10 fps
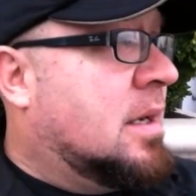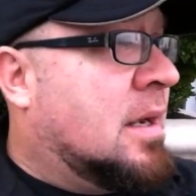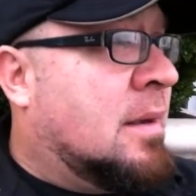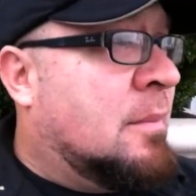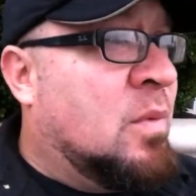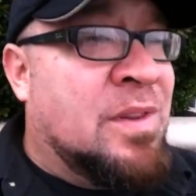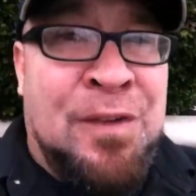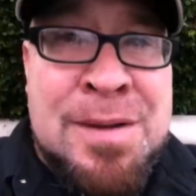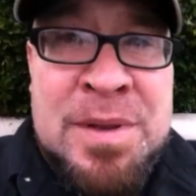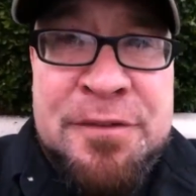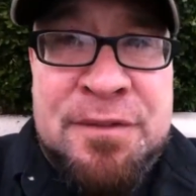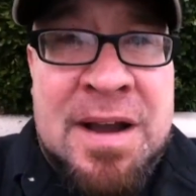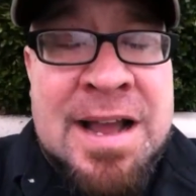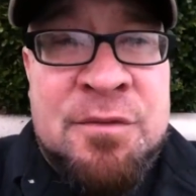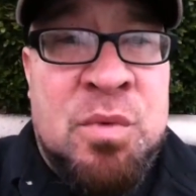um, with a family of
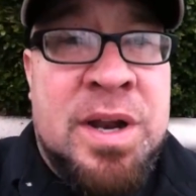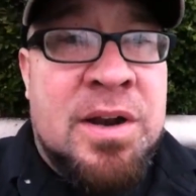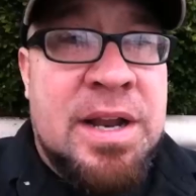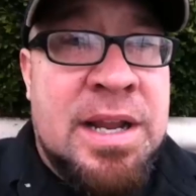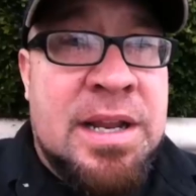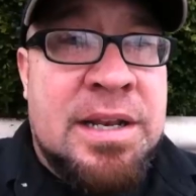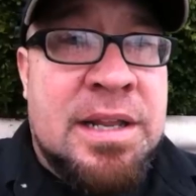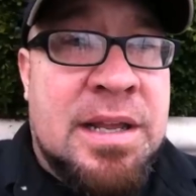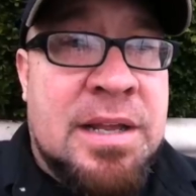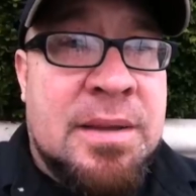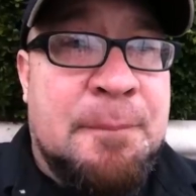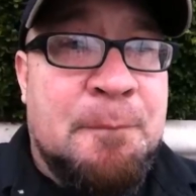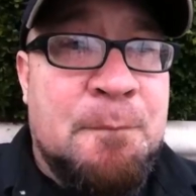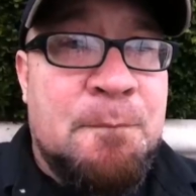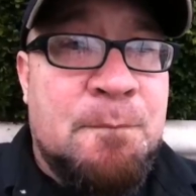five, we're in. Uh,
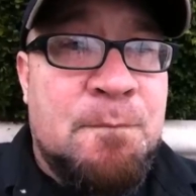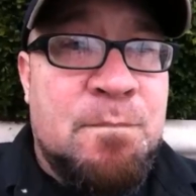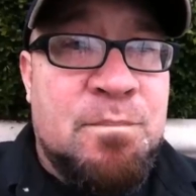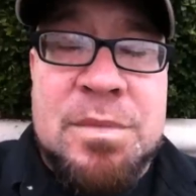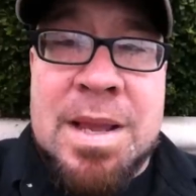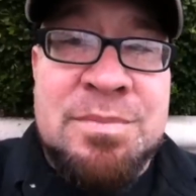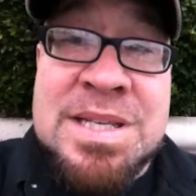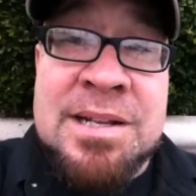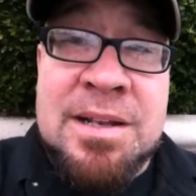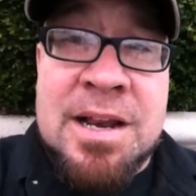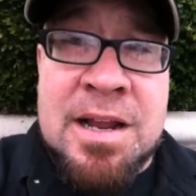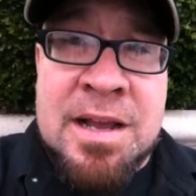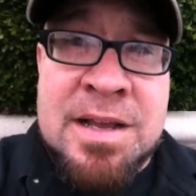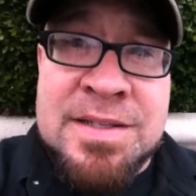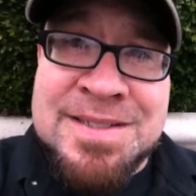I'm saying a lot of
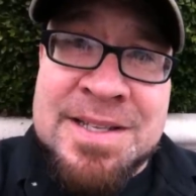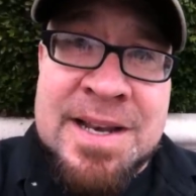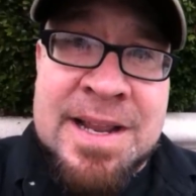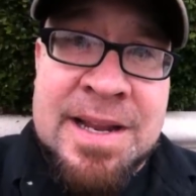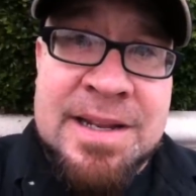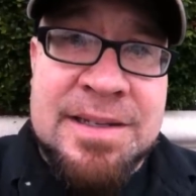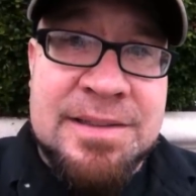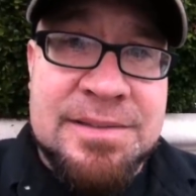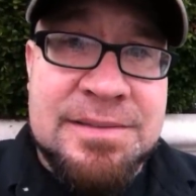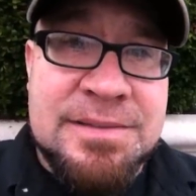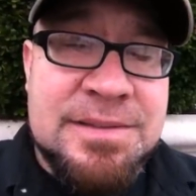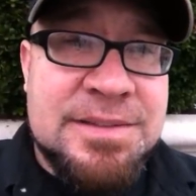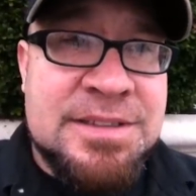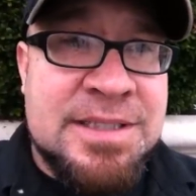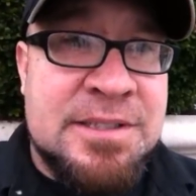us today.
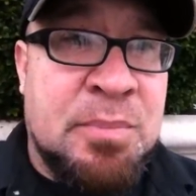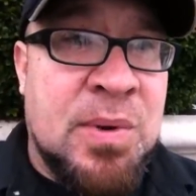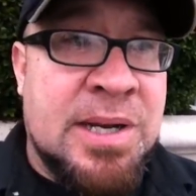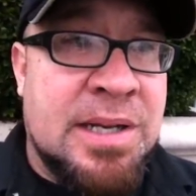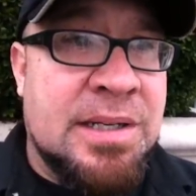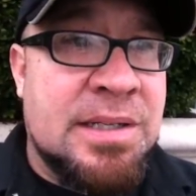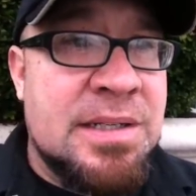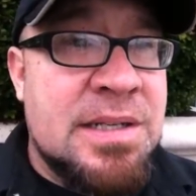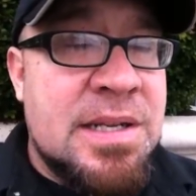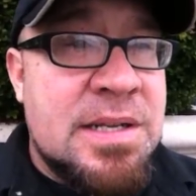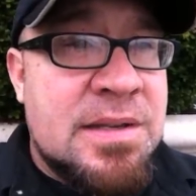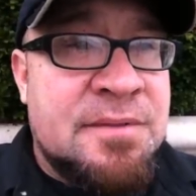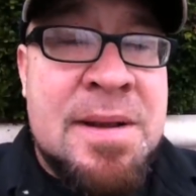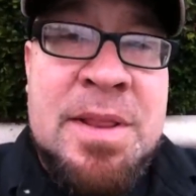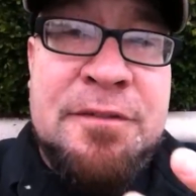It's disappointing.
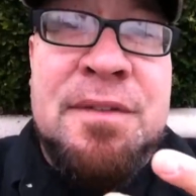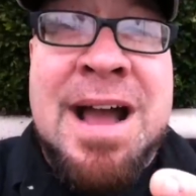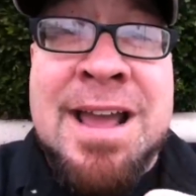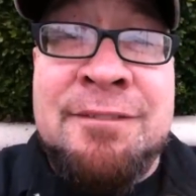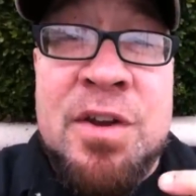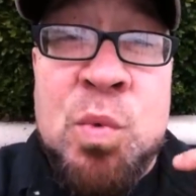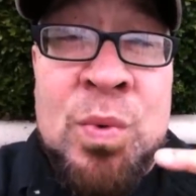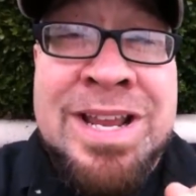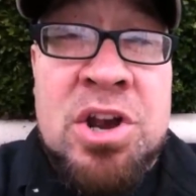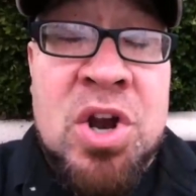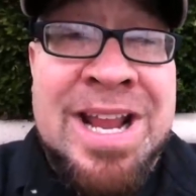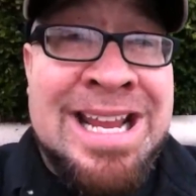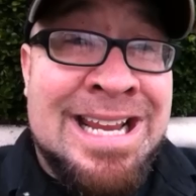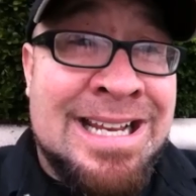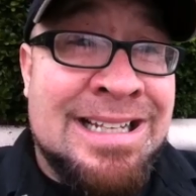Family of five, we are
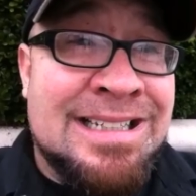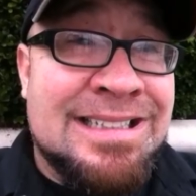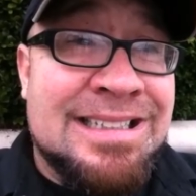in